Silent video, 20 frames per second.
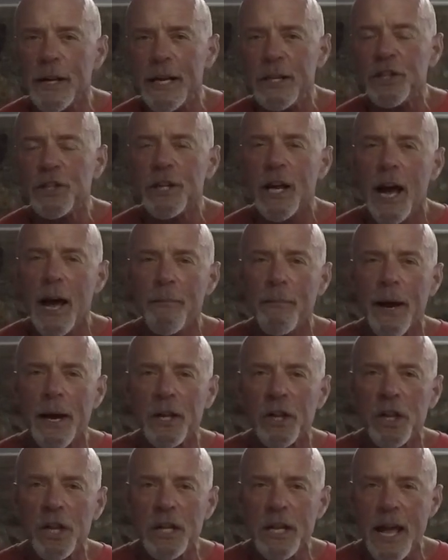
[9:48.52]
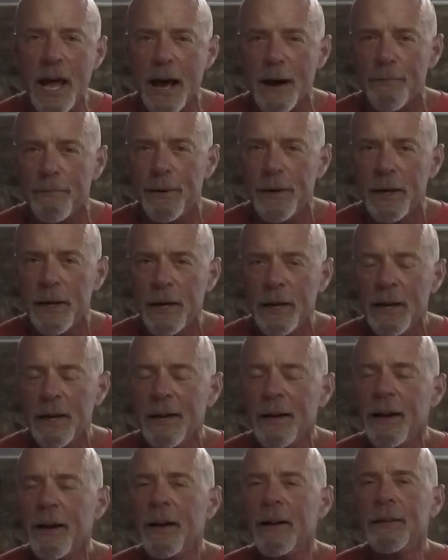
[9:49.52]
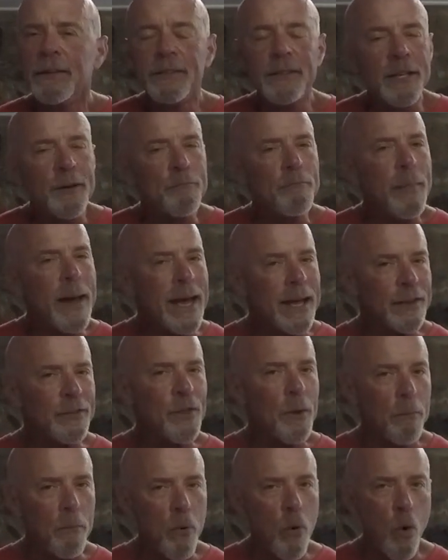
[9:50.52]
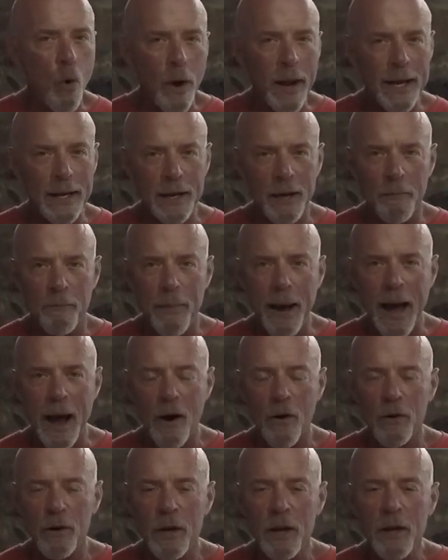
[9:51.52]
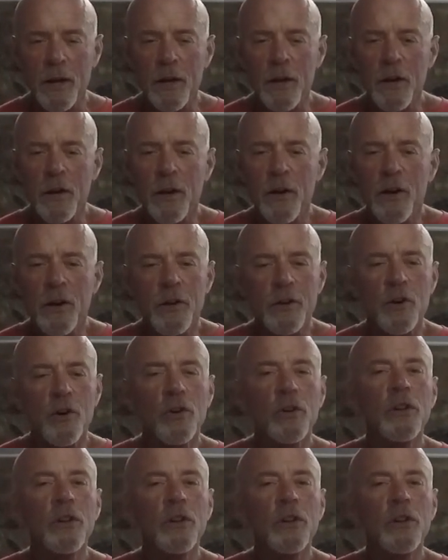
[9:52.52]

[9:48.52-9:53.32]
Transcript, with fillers: each time I step to make the point about you're